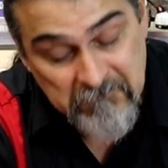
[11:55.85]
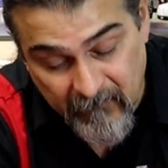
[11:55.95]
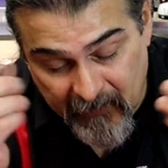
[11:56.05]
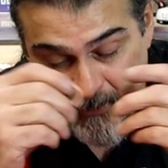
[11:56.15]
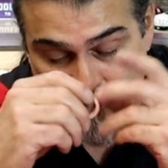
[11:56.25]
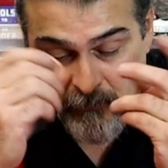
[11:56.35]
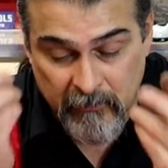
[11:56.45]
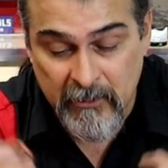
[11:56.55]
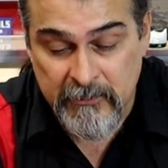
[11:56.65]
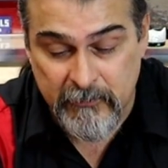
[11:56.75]
Very
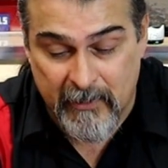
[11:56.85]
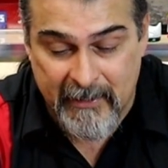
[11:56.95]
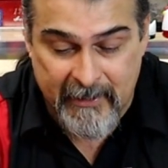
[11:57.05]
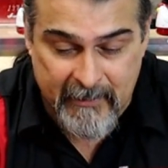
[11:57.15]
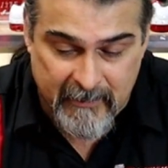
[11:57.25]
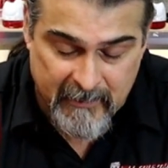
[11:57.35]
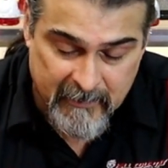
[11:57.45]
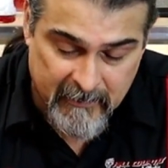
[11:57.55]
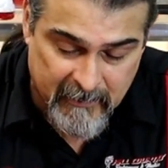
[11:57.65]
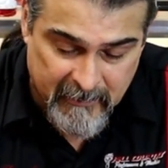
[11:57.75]
cool. So I like
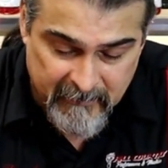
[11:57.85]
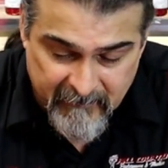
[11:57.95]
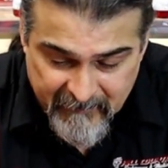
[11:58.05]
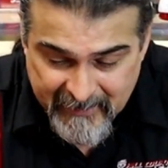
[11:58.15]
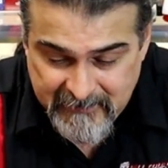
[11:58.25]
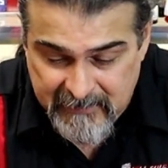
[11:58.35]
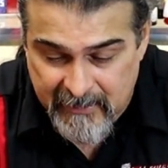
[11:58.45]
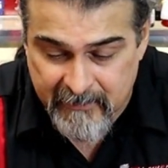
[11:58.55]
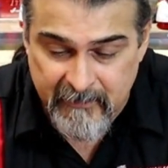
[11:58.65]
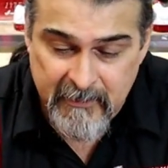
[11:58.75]

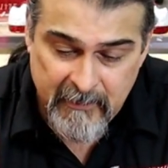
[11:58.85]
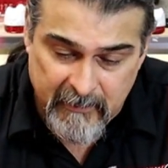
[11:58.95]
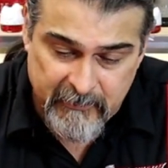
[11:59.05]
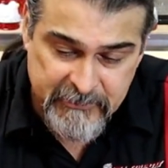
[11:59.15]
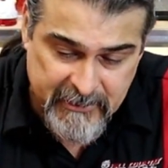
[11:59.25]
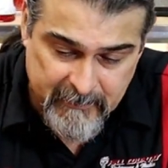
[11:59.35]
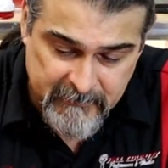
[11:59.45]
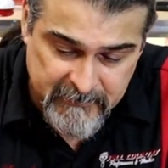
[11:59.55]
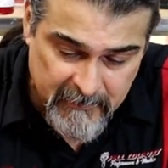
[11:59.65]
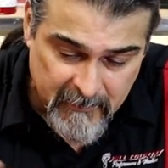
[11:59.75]
VSI
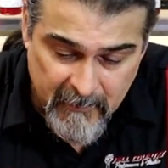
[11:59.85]
shims.